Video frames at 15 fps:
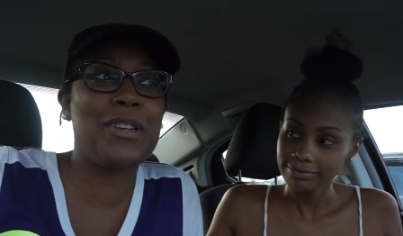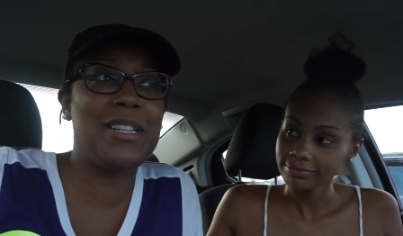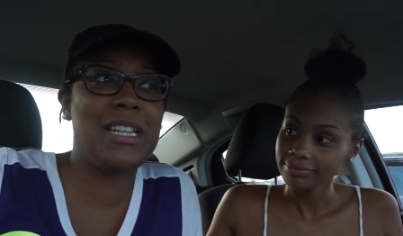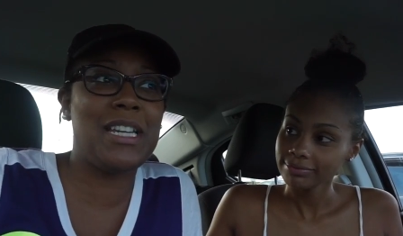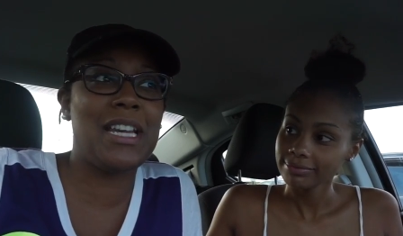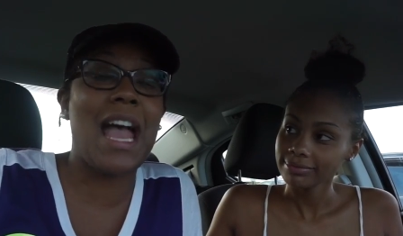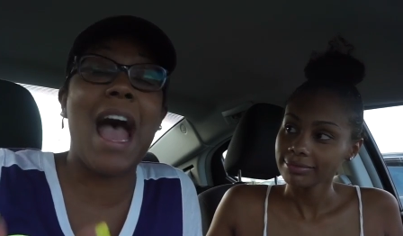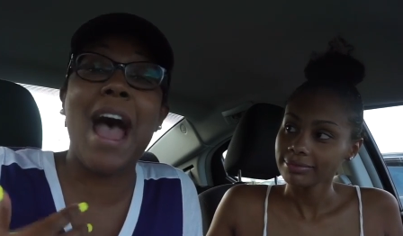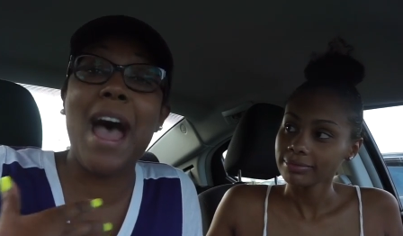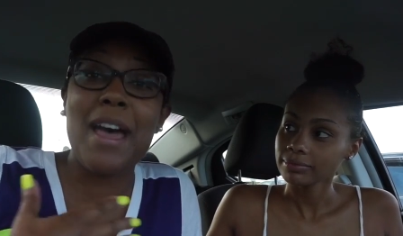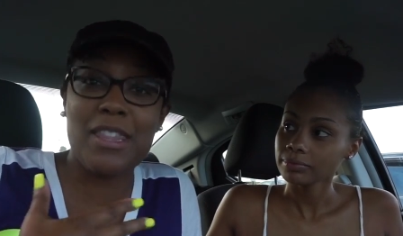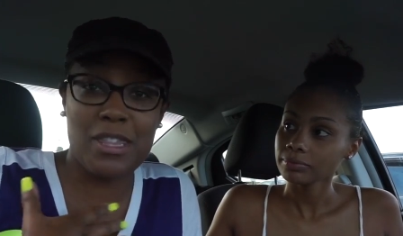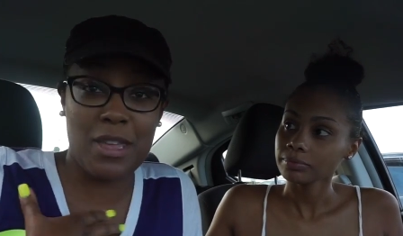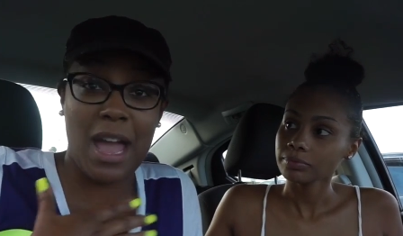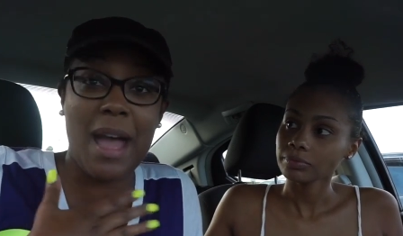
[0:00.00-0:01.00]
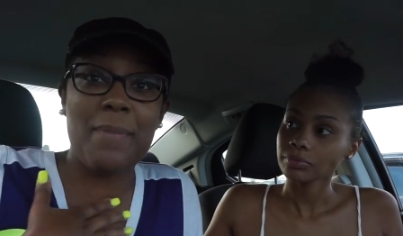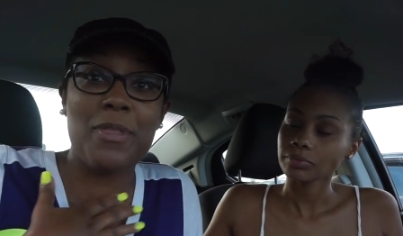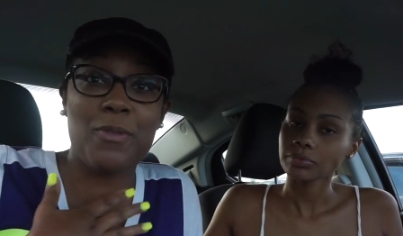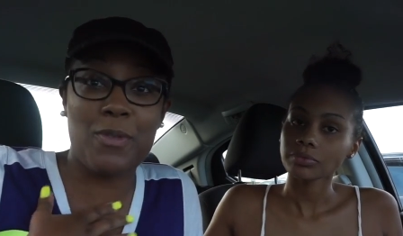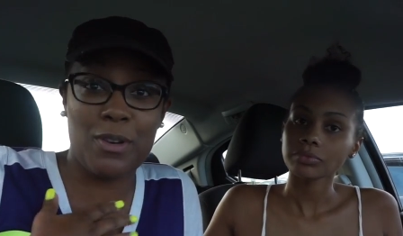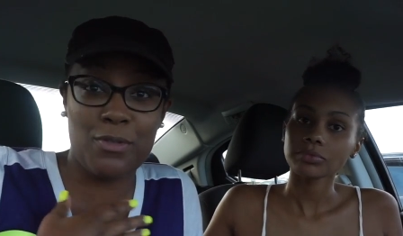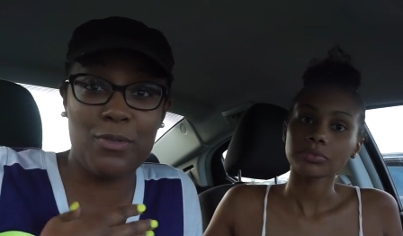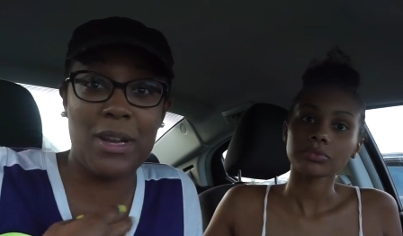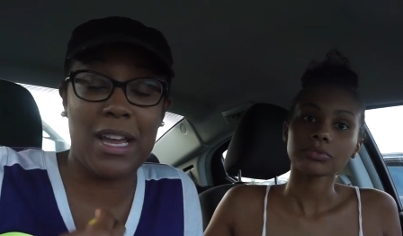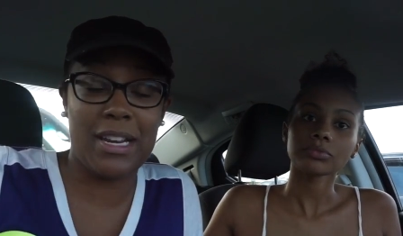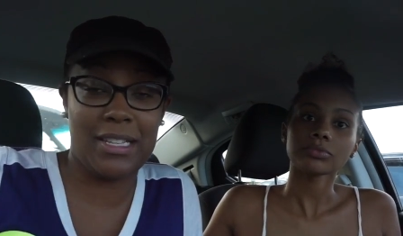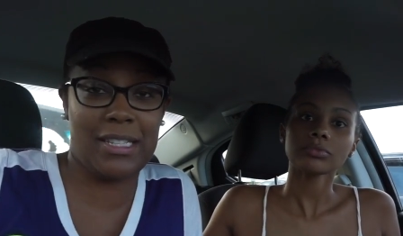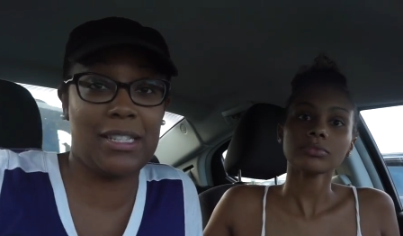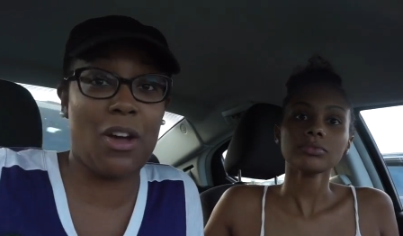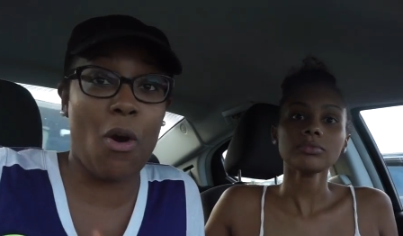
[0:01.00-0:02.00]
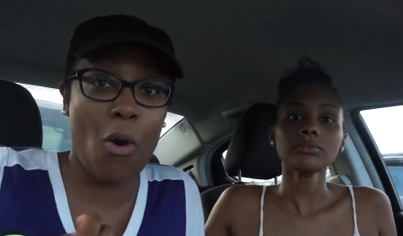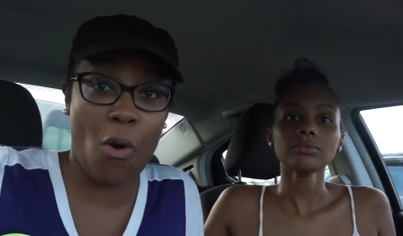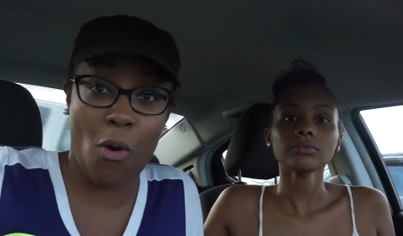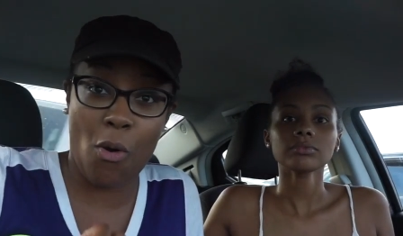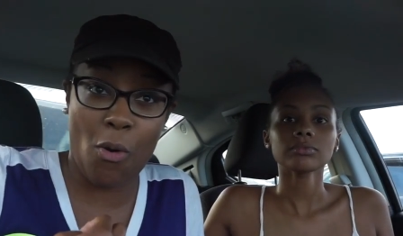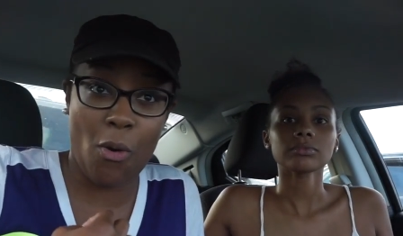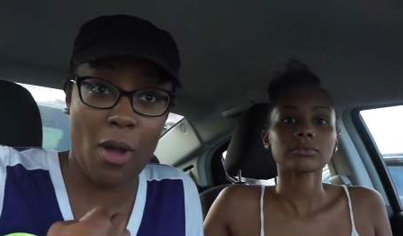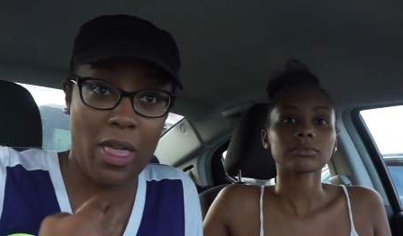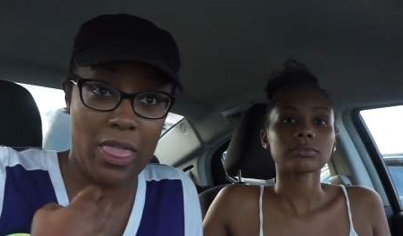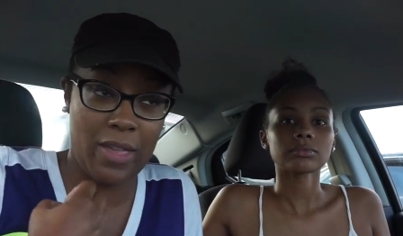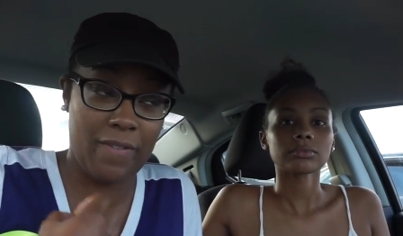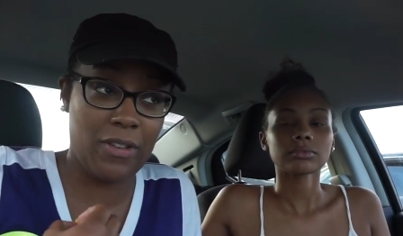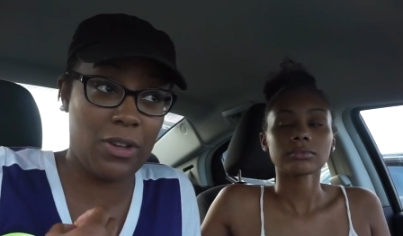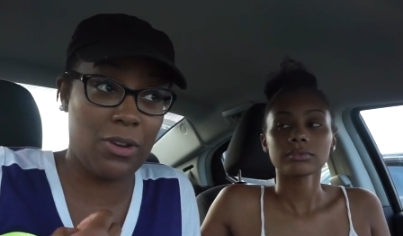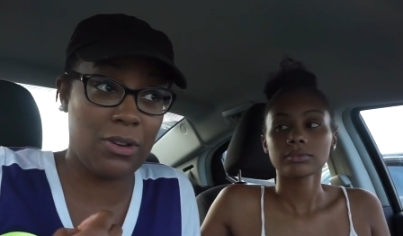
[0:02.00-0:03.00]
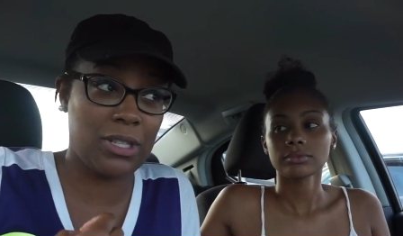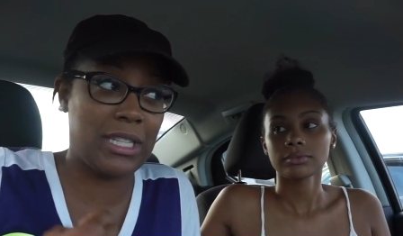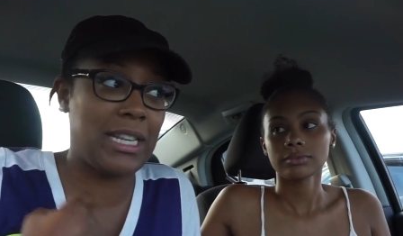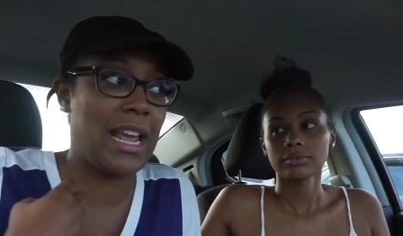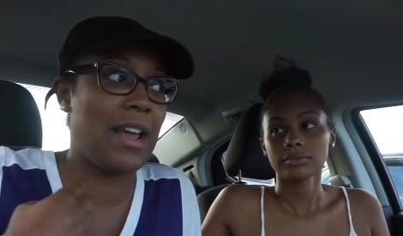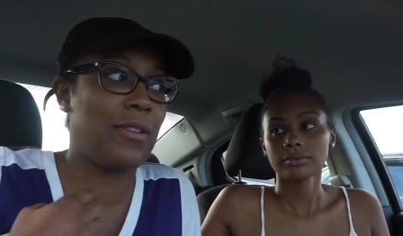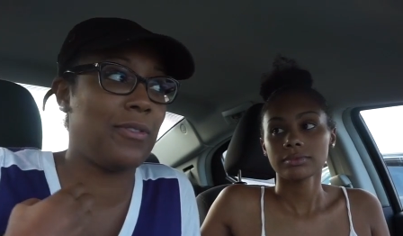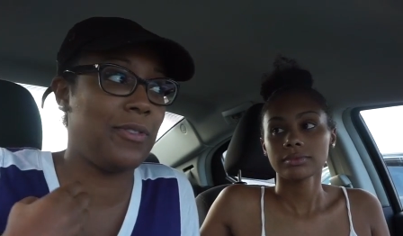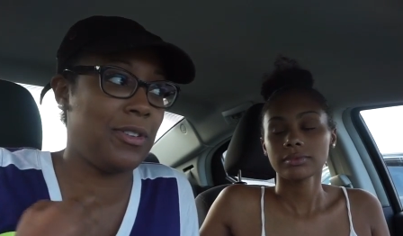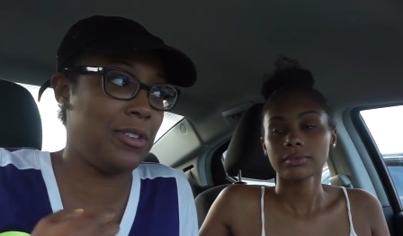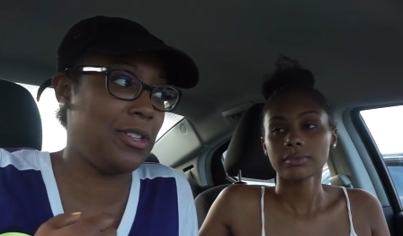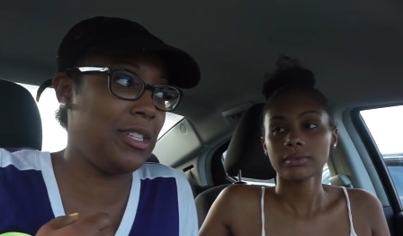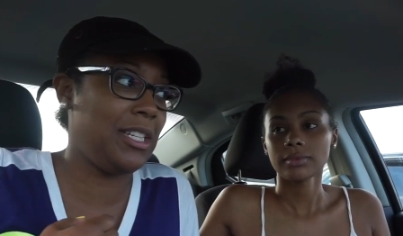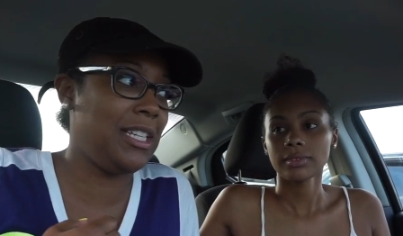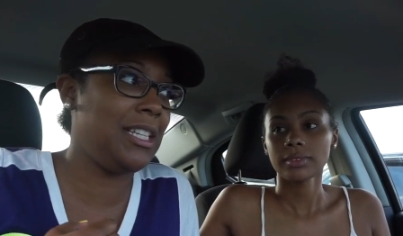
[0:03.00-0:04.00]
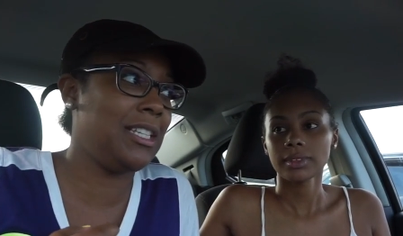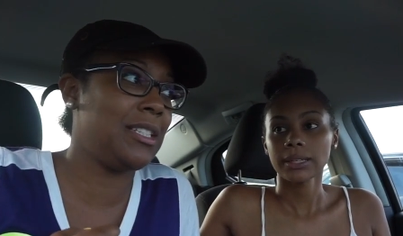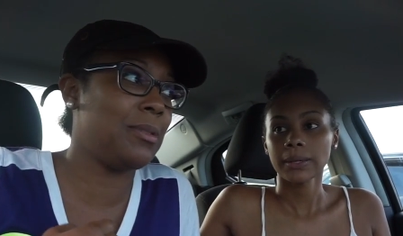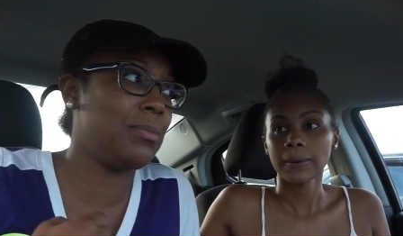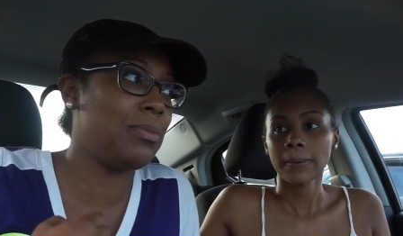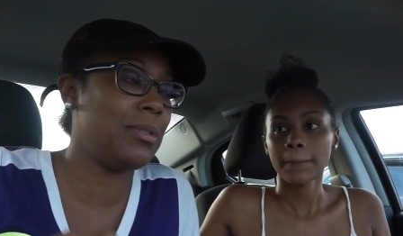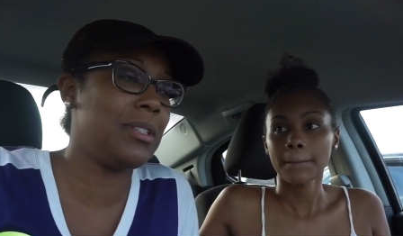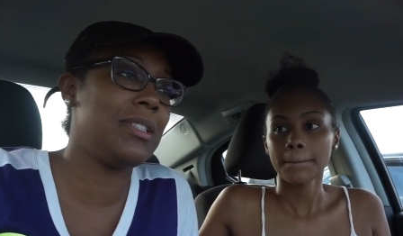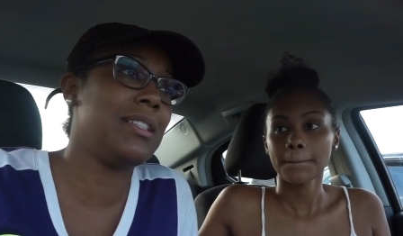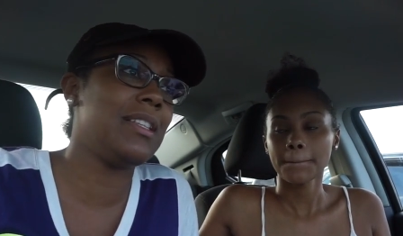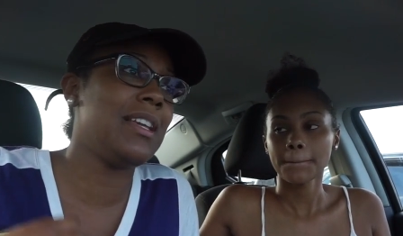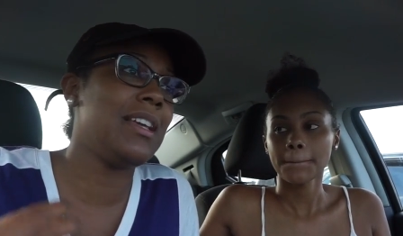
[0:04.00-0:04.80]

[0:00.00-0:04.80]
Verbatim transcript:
Speaker 1: the need. I'm I'm the one who edits all the vlogs, and I don't feel the need to put